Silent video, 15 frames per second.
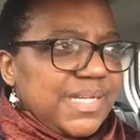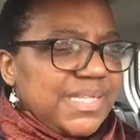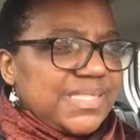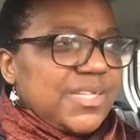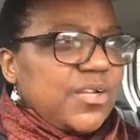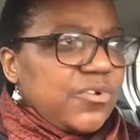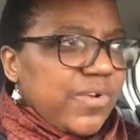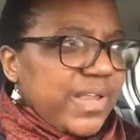
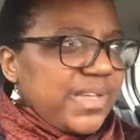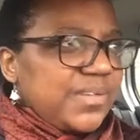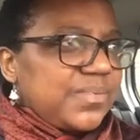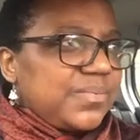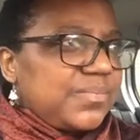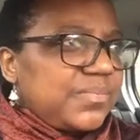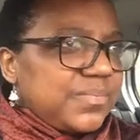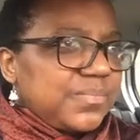it's a
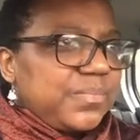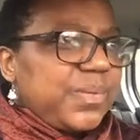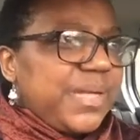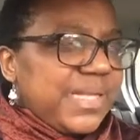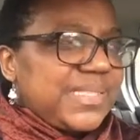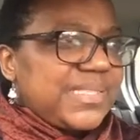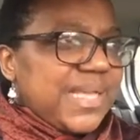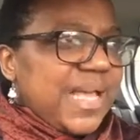great
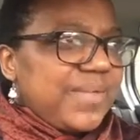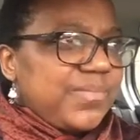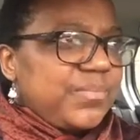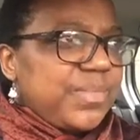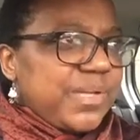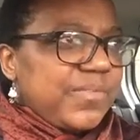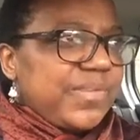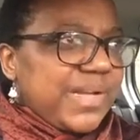place to have a
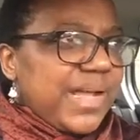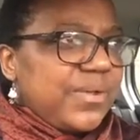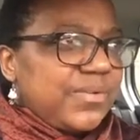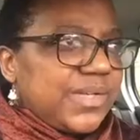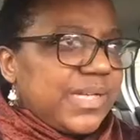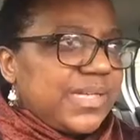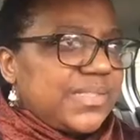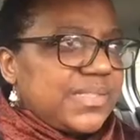bit of an
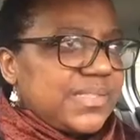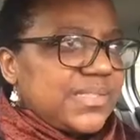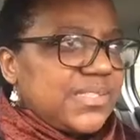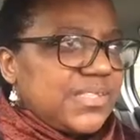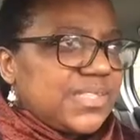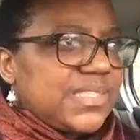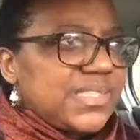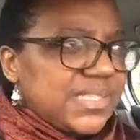outlet
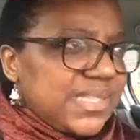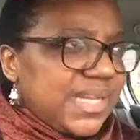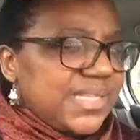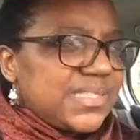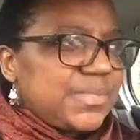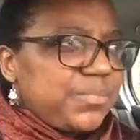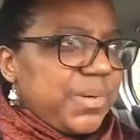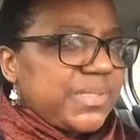to just
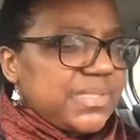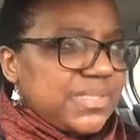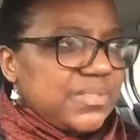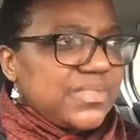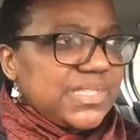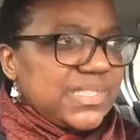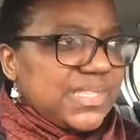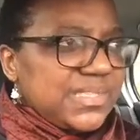express
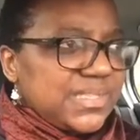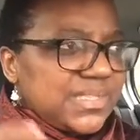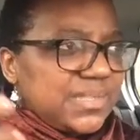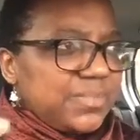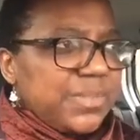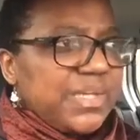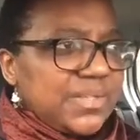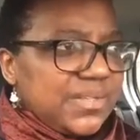those things and
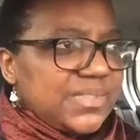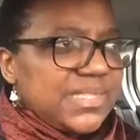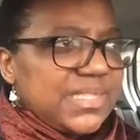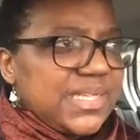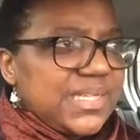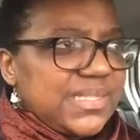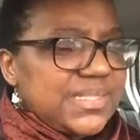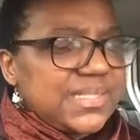speak those
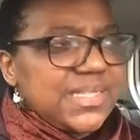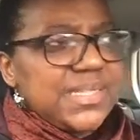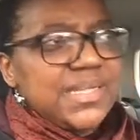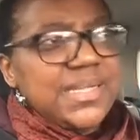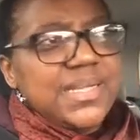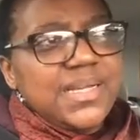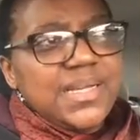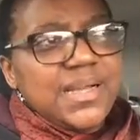things
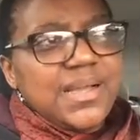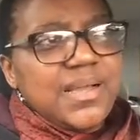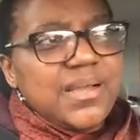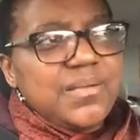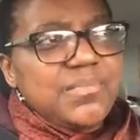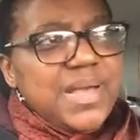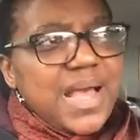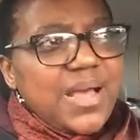
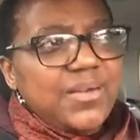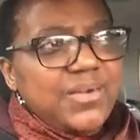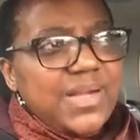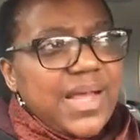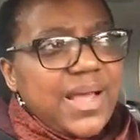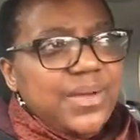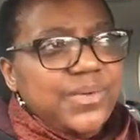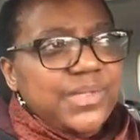out
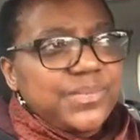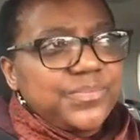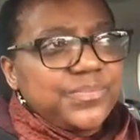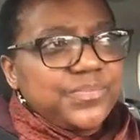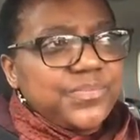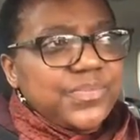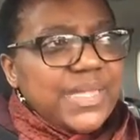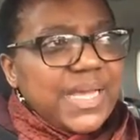loud
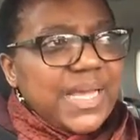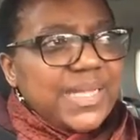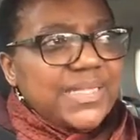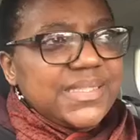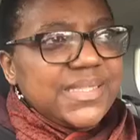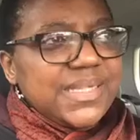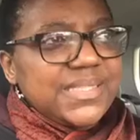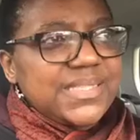
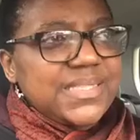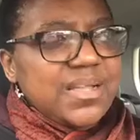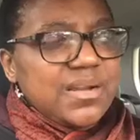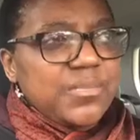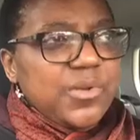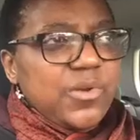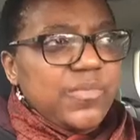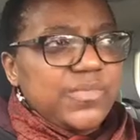and start
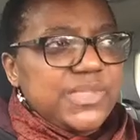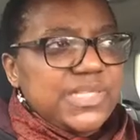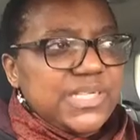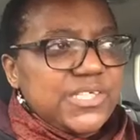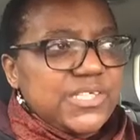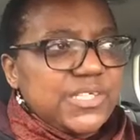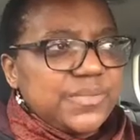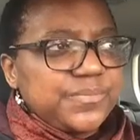up a
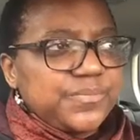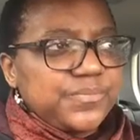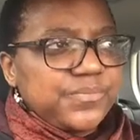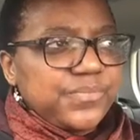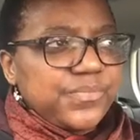conversation.